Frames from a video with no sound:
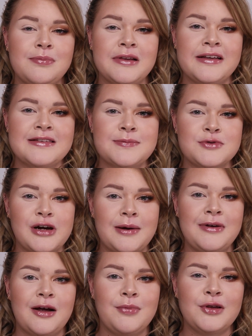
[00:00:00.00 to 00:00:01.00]
please
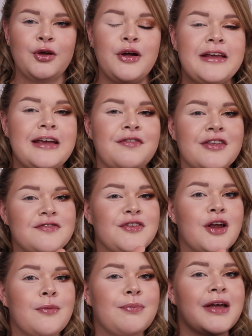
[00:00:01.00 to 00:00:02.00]
subscribe down below and give this
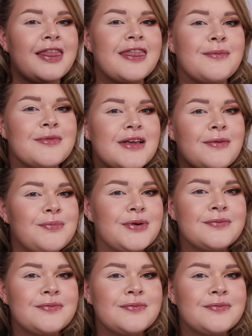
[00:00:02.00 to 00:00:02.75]
video a big thumbs up.